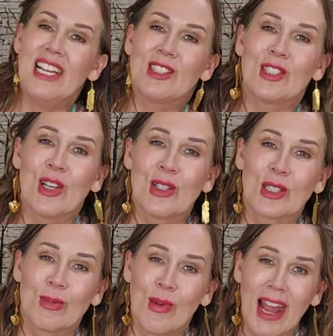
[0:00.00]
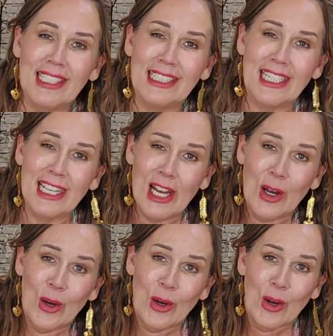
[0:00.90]
it's so spicy
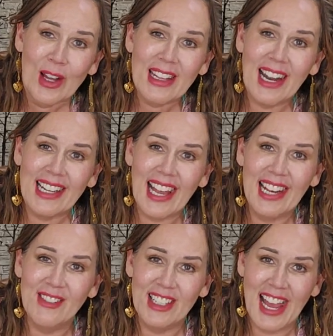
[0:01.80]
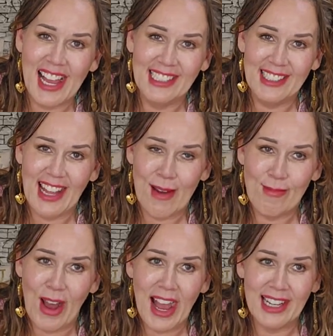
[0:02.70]
that I can't even handle
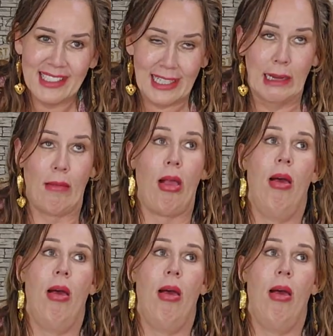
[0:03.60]
that bite. It's like,